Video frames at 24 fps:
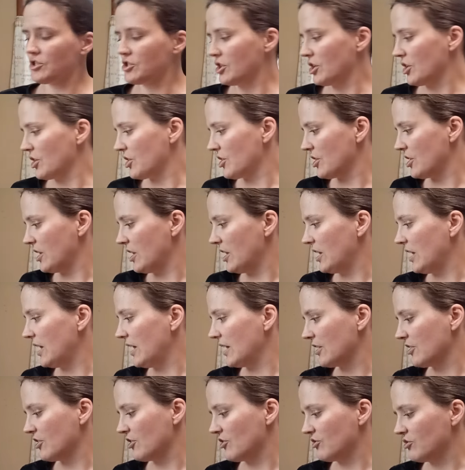just the
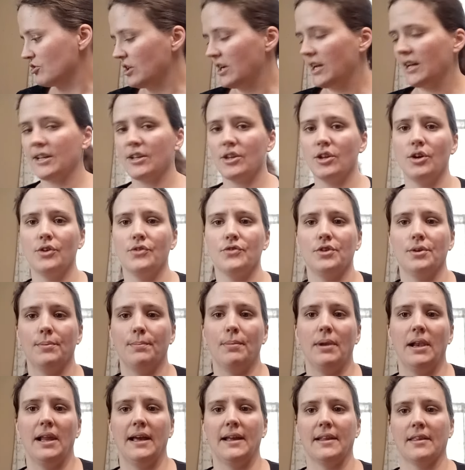extract of
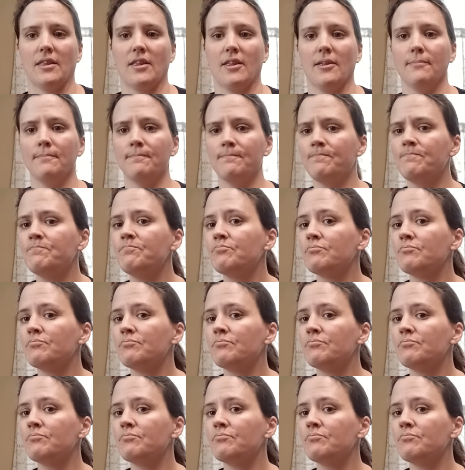the plants.